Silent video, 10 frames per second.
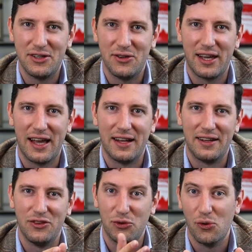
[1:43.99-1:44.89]
you
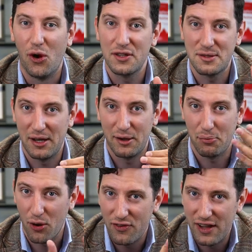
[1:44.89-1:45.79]
can do automated
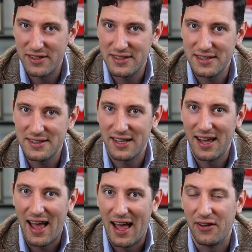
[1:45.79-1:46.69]
profile visits
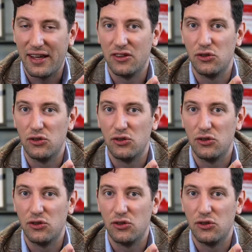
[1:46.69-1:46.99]
and you can